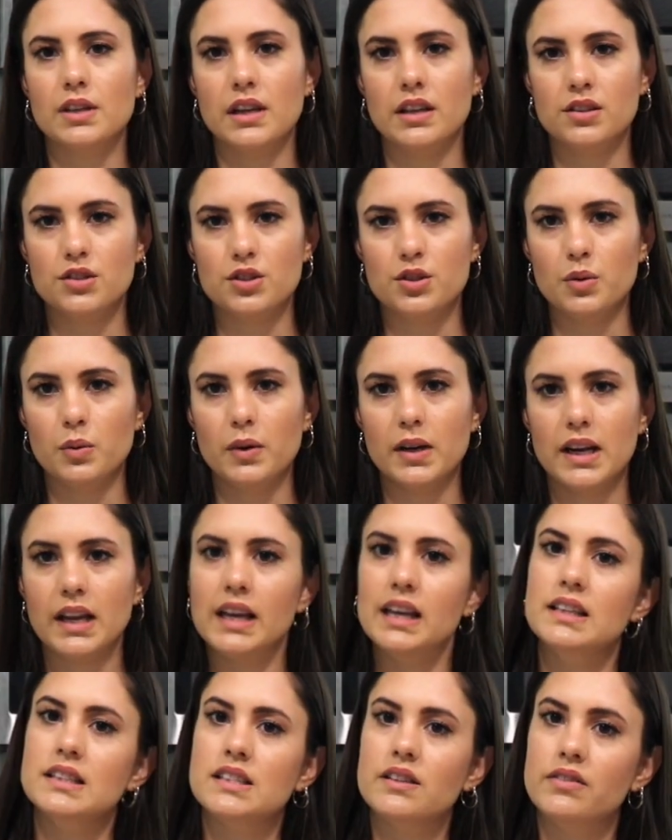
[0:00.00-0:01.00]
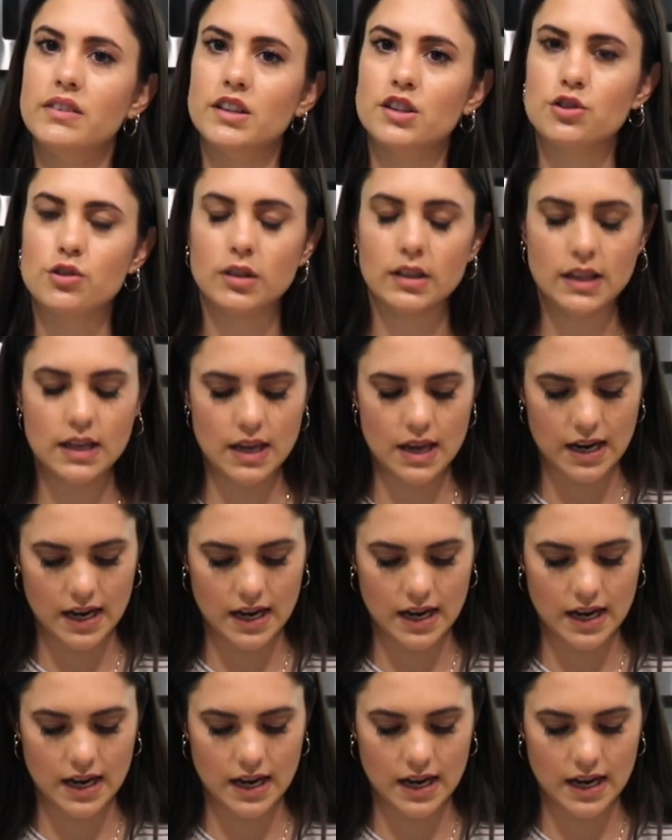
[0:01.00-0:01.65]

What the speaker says: and do it individually,